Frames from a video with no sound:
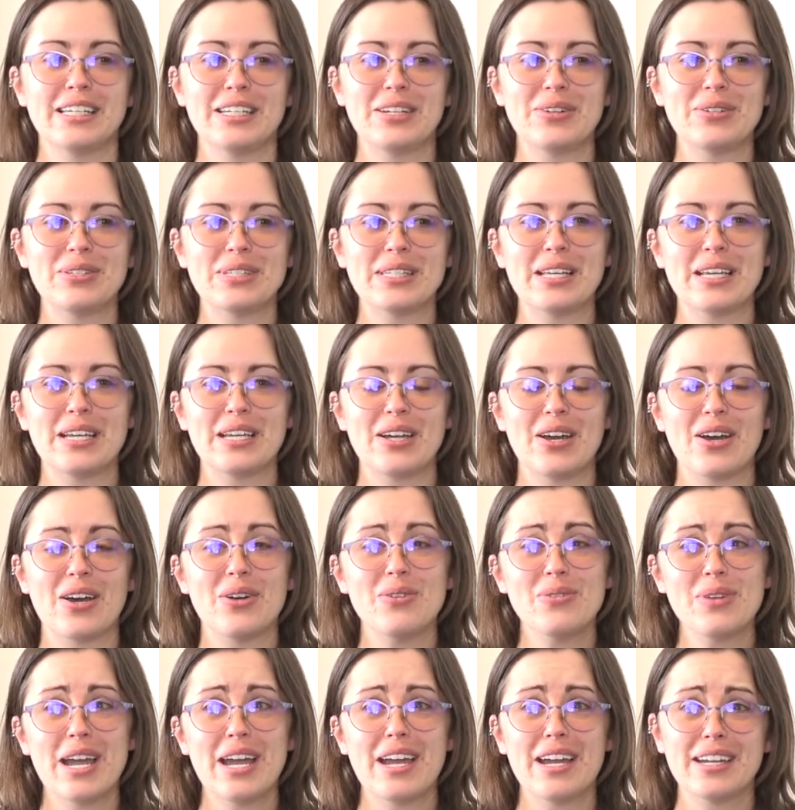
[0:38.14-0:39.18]
And I was like,
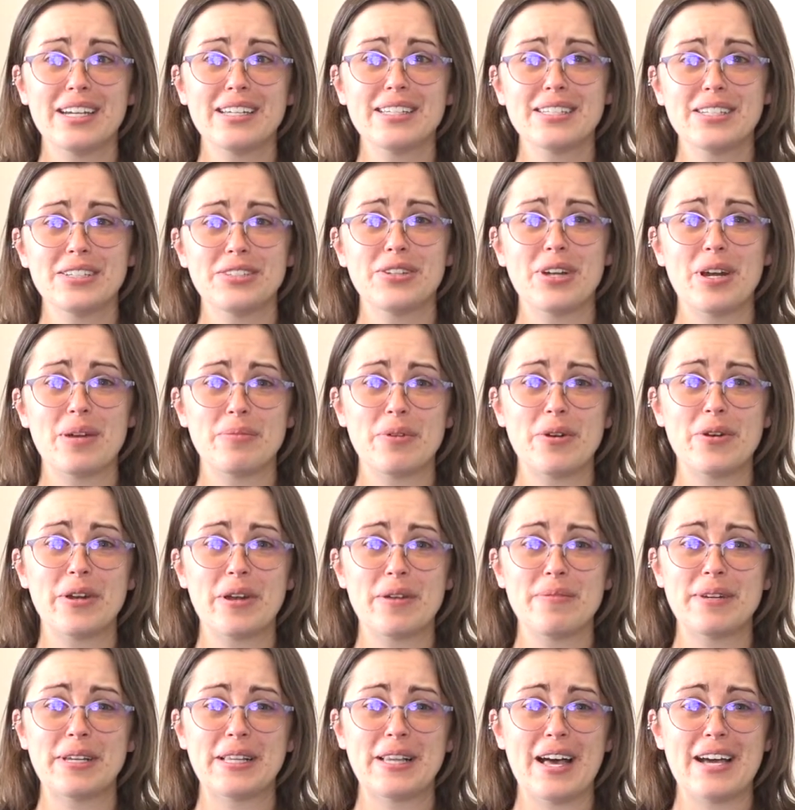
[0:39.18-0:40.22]
okay, I guess I could try a
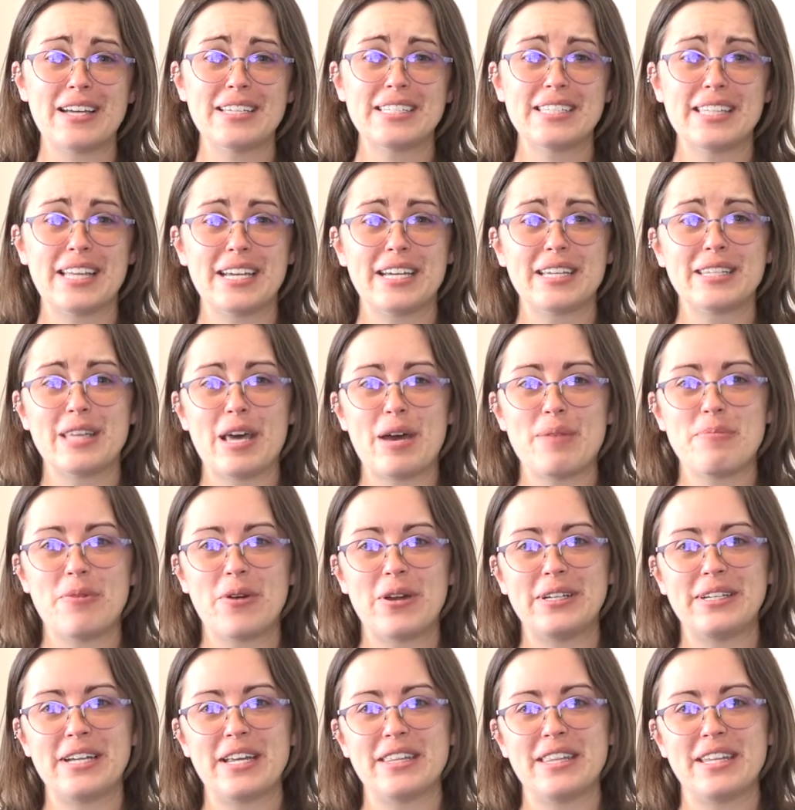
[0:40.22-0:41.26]
programming class. Like at that
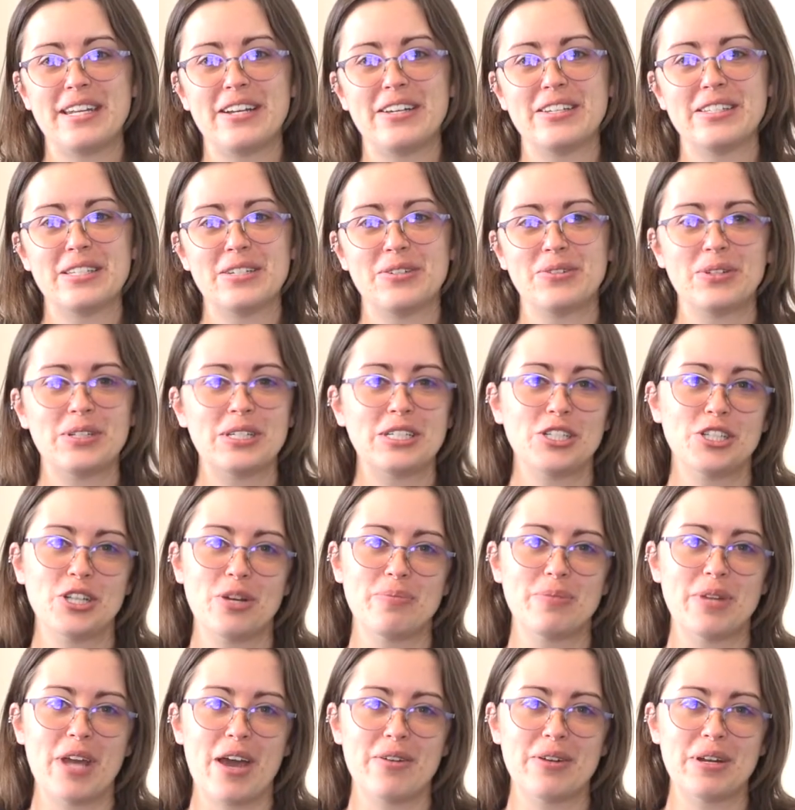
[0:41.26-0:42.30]
point, nothing else had really
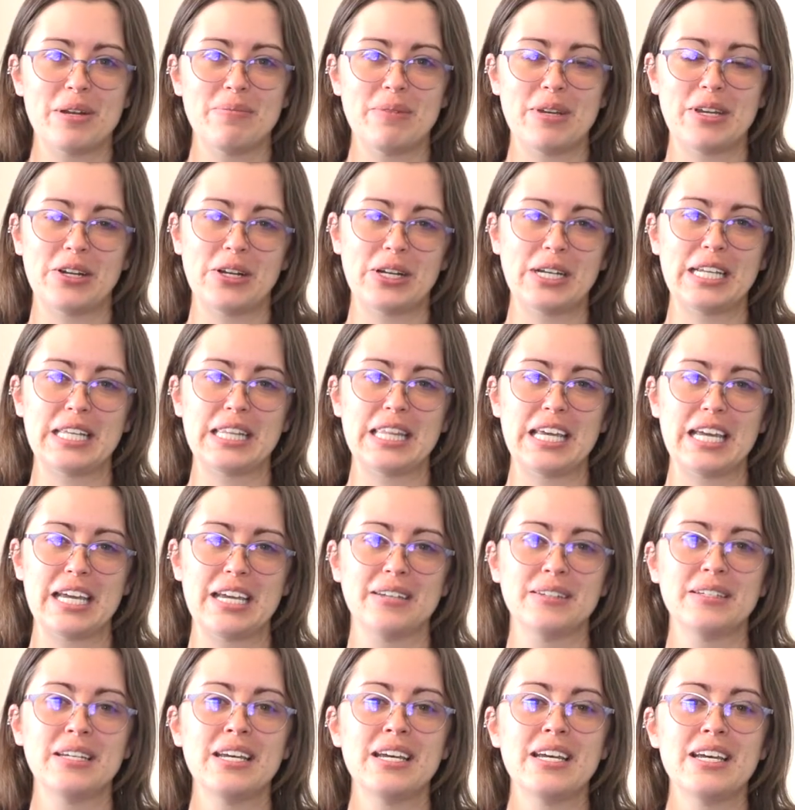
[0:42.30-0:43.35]
jumped out at me or
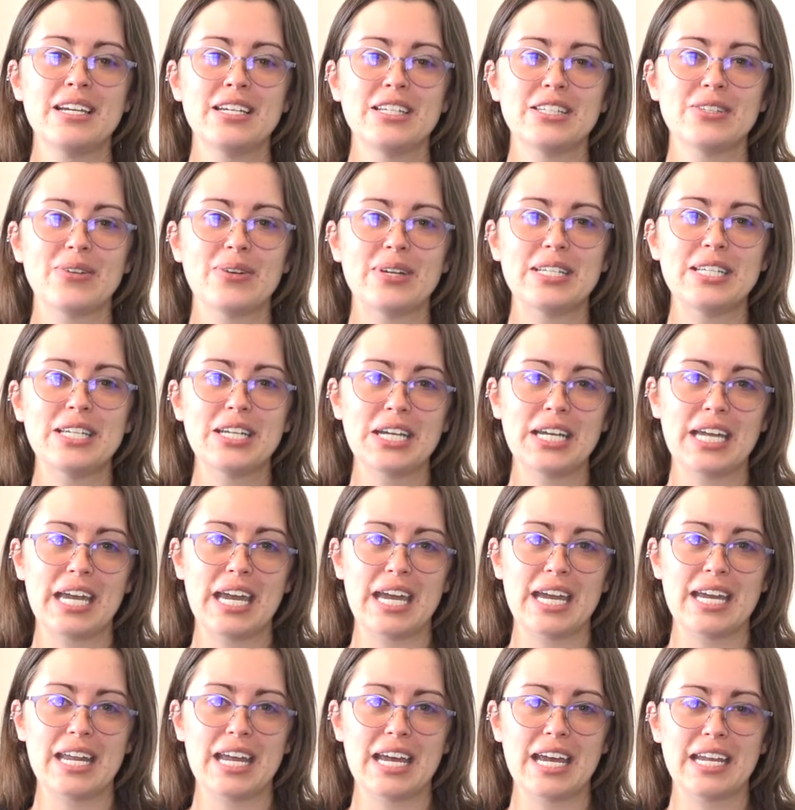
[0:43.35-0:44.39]
anything. So I took
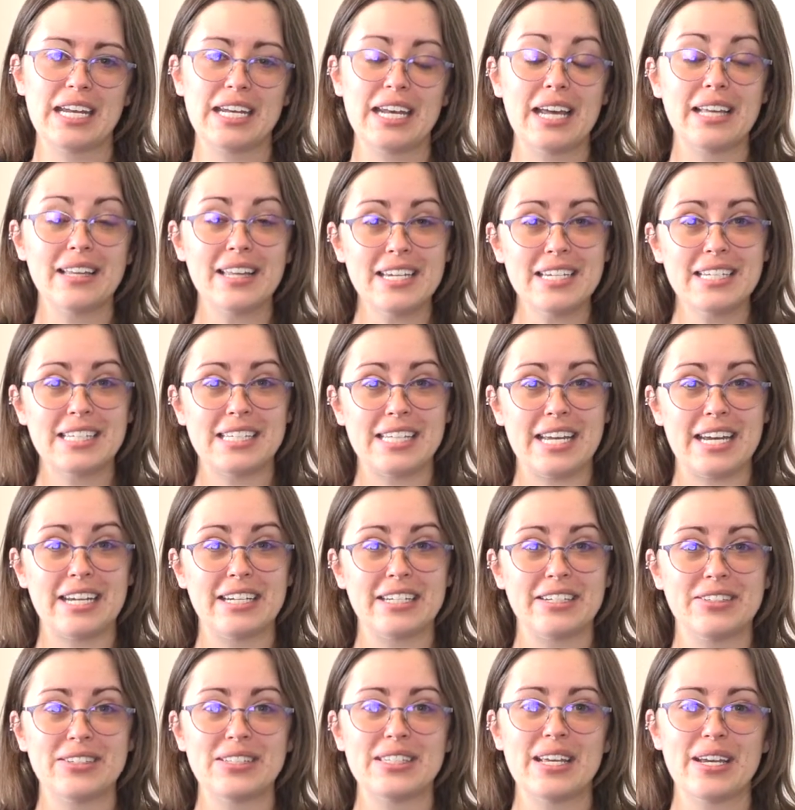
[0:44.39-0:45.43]
it and I liked
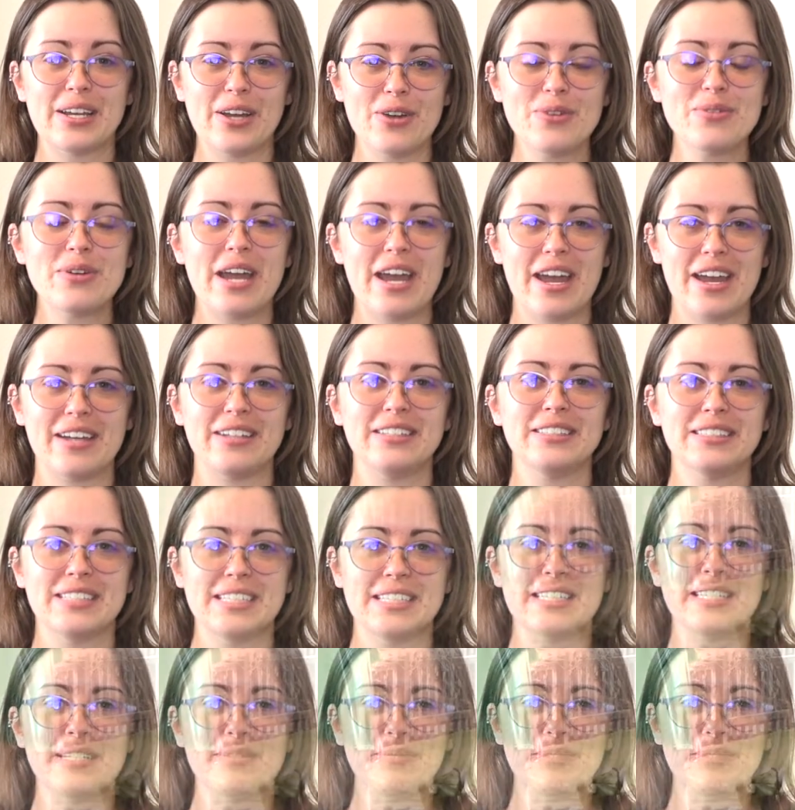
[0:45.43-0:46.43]
it. And I was like, okay, this